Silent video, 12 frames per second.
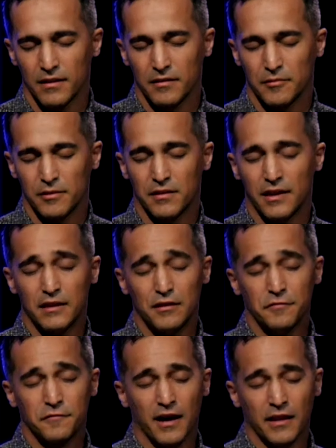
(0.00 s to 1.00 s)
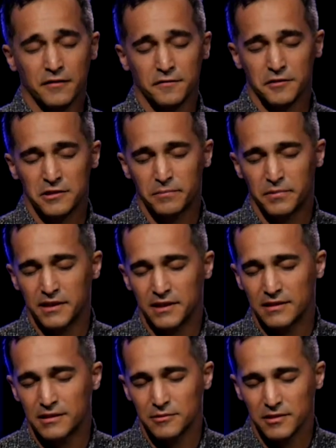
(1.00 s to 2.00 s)
We thank you, Father, for
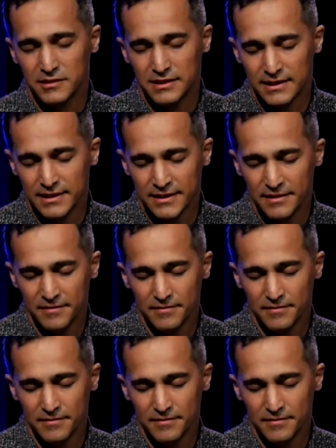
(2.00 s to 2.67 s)
speaking to us tonight.